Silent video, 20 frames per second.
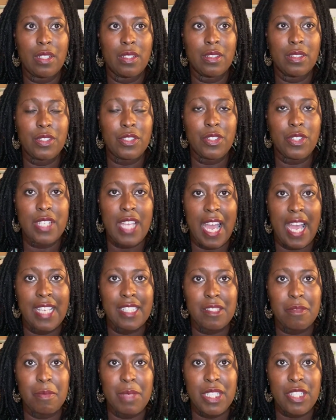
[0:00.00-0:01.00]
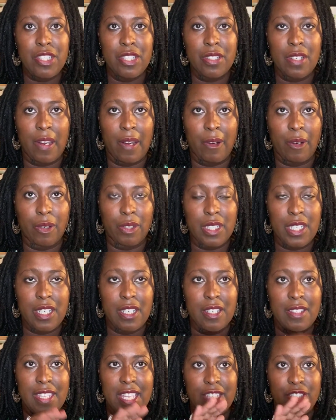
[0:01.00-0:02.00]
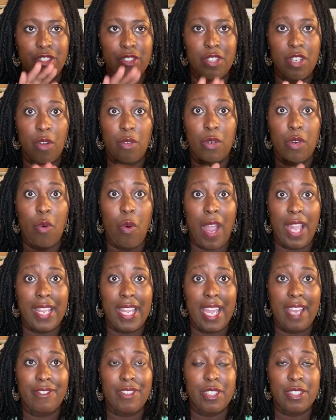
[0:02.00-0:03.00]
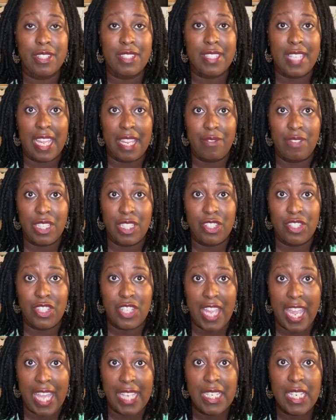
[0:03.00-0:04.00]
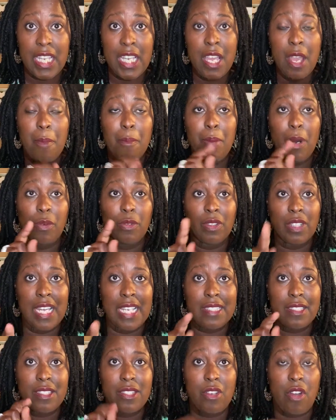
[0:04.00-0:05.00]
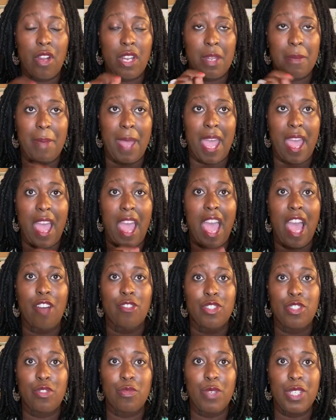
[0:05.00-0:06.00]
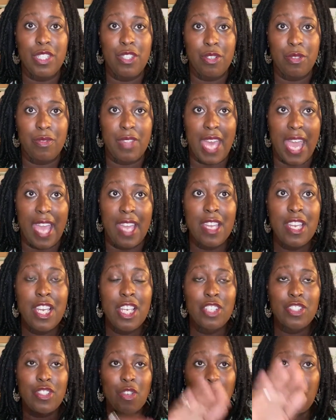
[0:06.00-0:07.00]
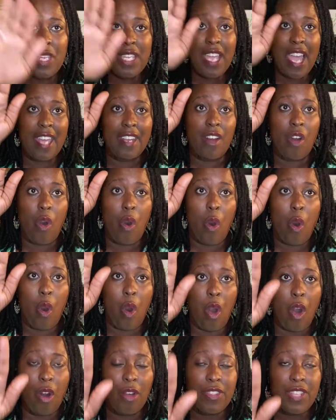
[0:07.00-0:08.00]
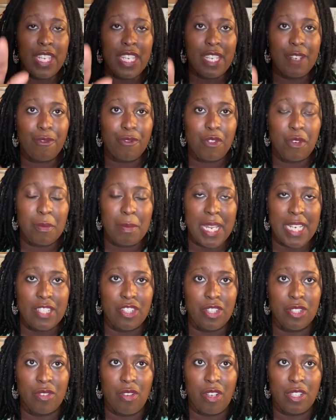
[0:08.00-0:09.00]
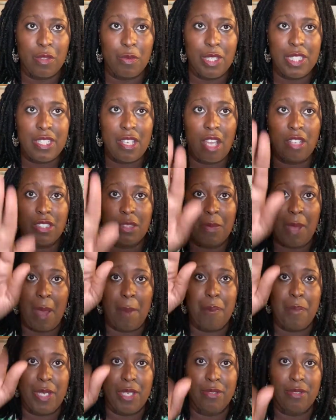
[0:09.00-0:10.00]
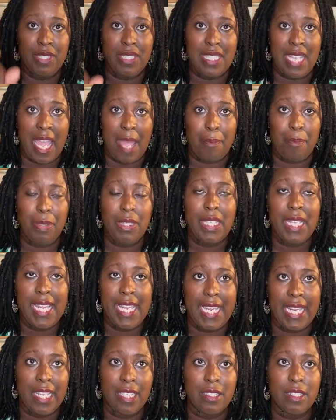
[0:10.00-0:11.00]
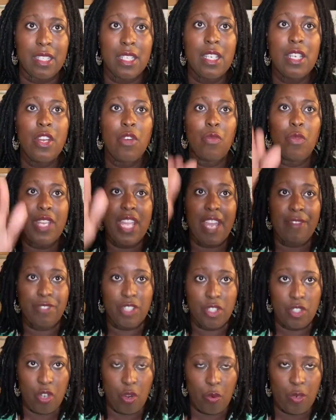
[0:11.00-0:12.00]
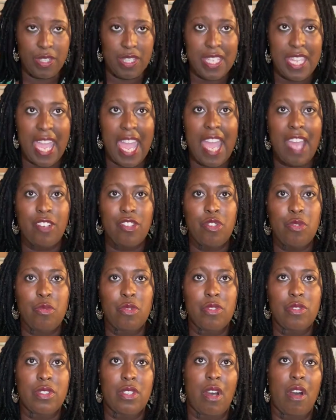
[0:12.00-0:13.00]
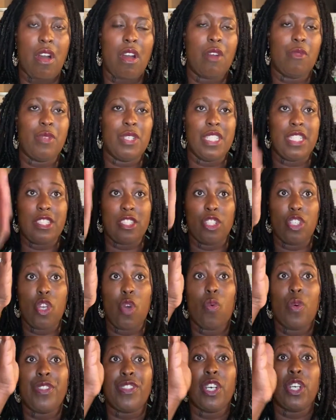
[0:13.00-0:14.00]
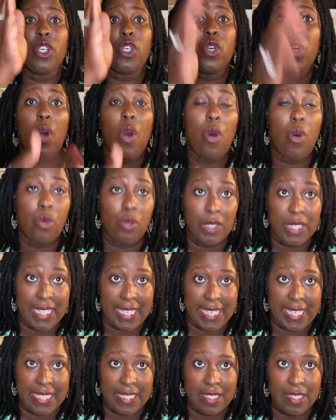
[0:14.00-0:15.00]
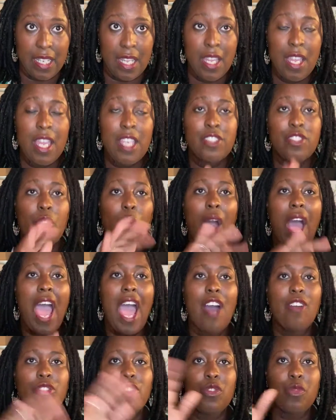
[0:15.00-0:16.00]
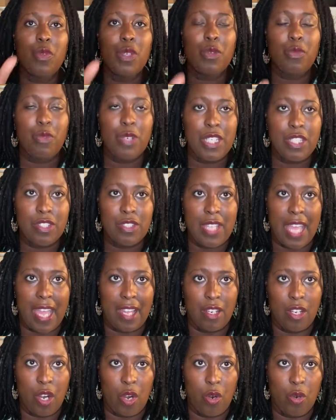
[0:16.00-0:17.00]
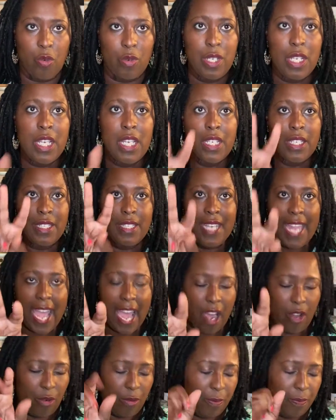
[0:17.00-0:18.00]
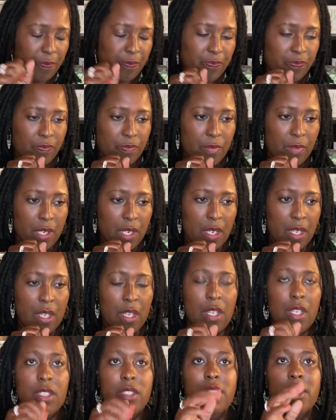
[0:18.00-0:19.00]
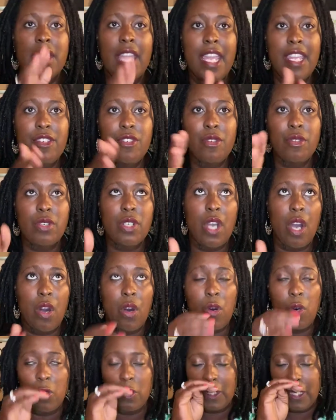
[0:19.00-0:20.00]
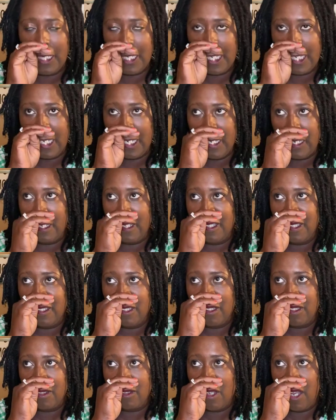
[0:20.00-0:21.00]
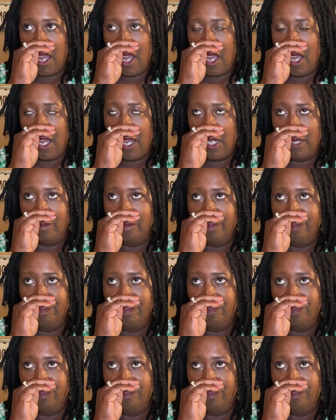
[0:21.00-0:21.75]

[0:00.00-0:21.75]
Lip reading: you guys mentioned earlier that you don't quite have the savings yet, but let's talk about how do we do that. So we got all the information on it. We talked about building that plan. We have to know what the actuals are. We need to know what the goal is. So how do we reach that goal? Now, say your goal is, forget